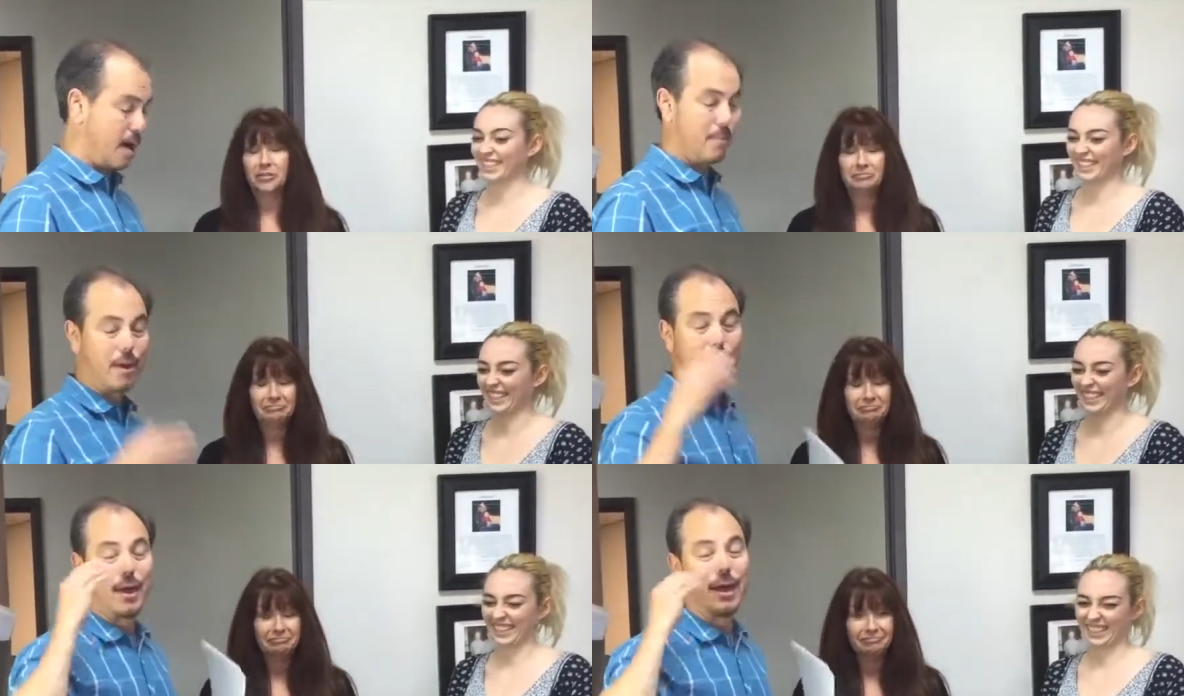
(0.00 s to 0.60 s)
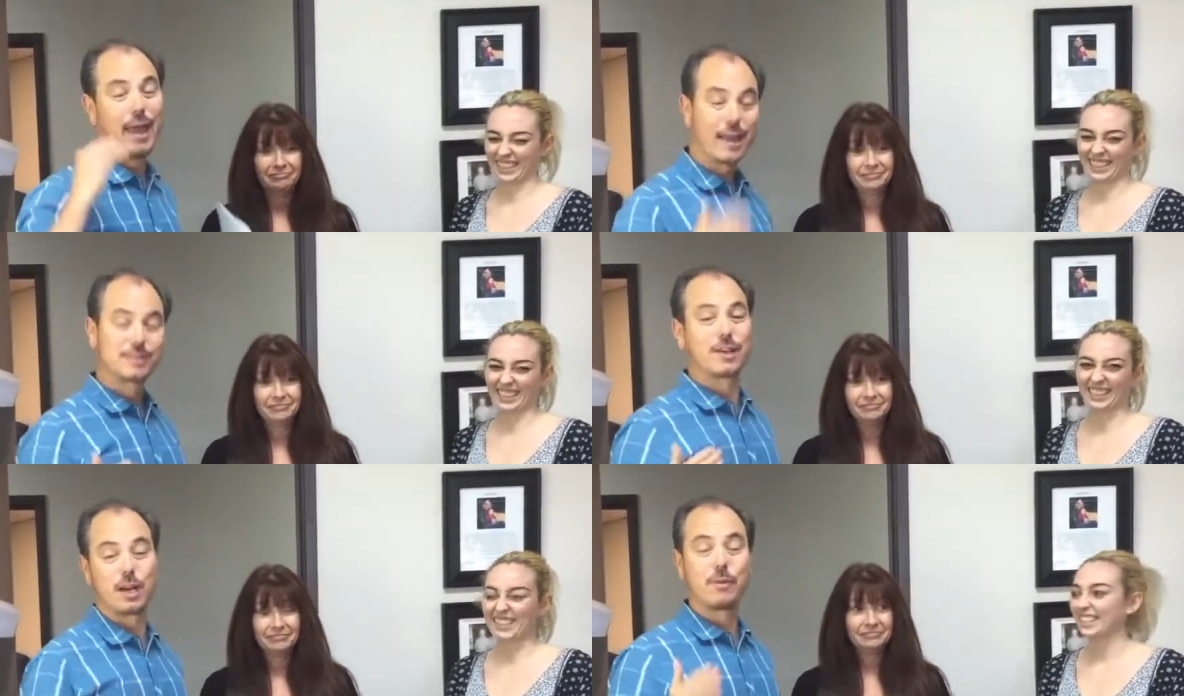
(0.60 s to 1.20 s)
Speaker 1: Um,
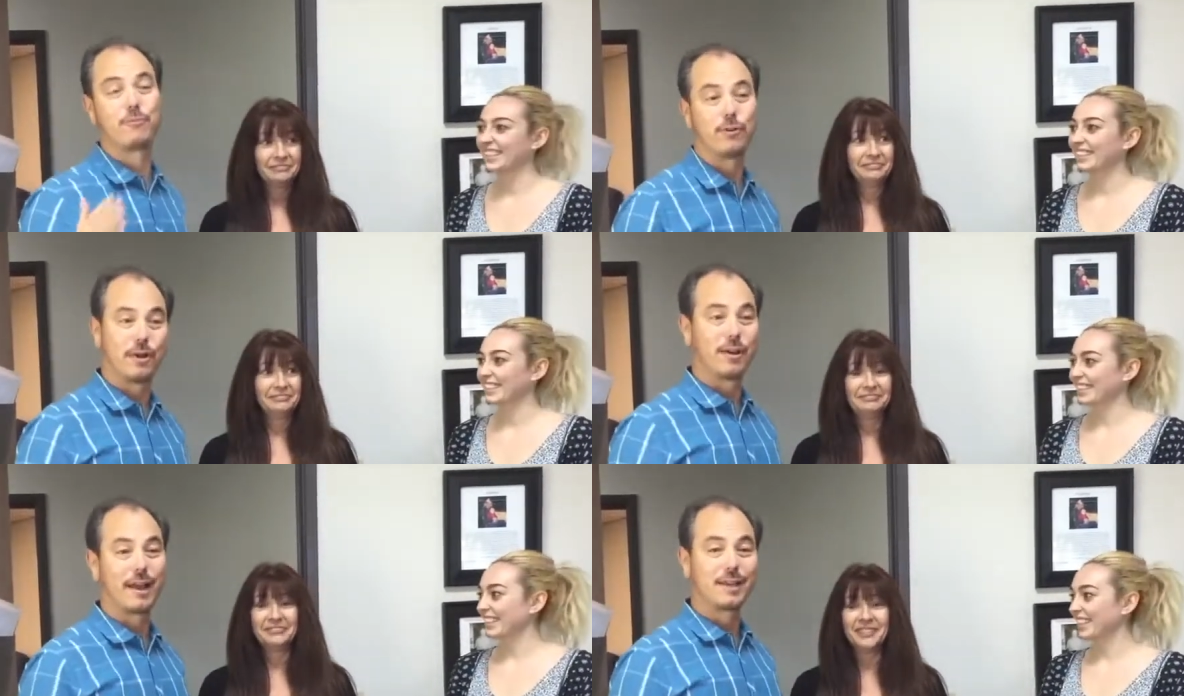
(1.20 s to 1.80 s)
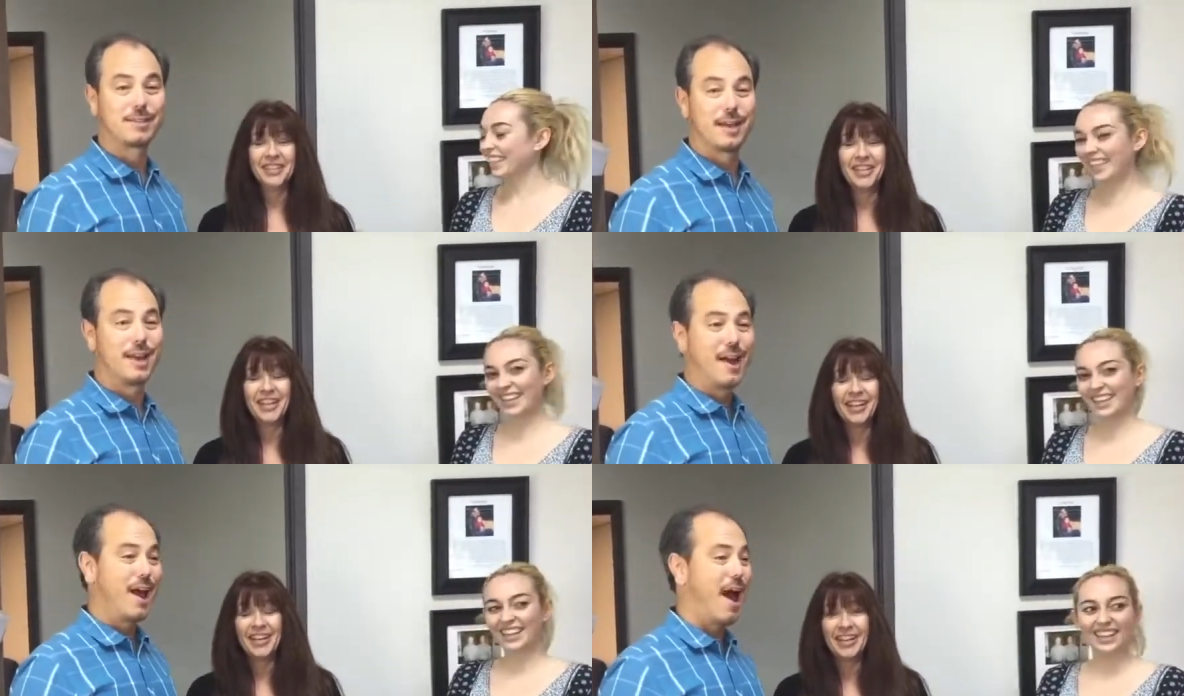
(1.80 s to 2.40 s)
it's going to be fun. Like I
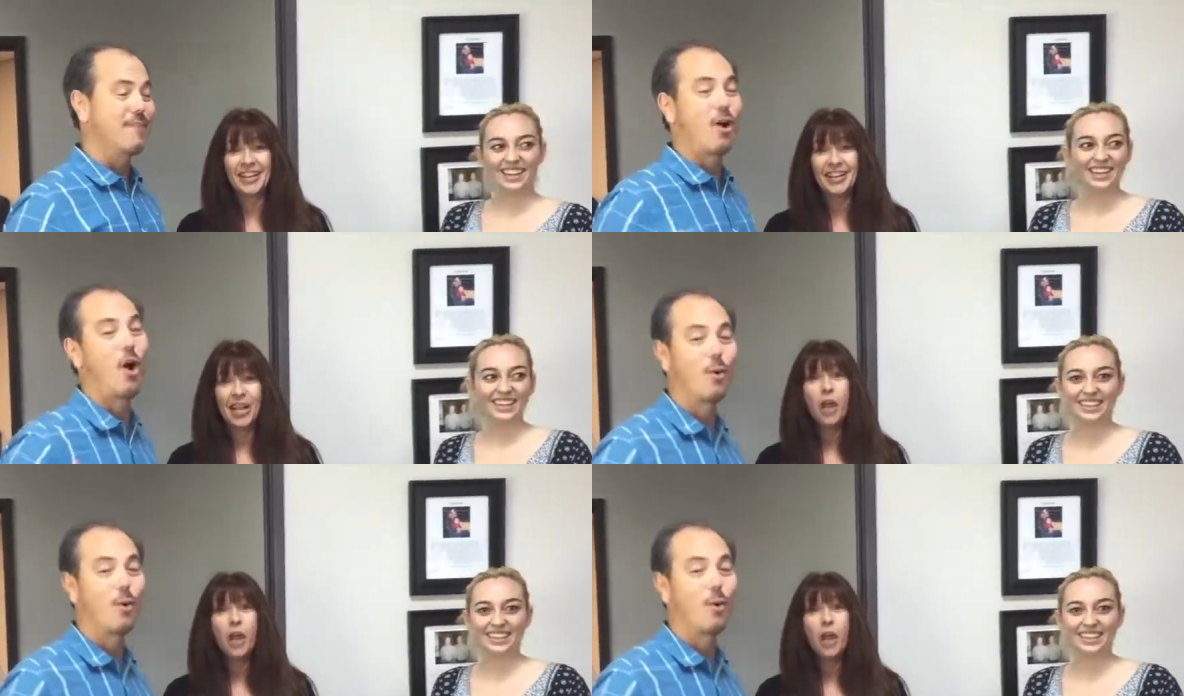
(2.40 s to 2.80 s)
said, I've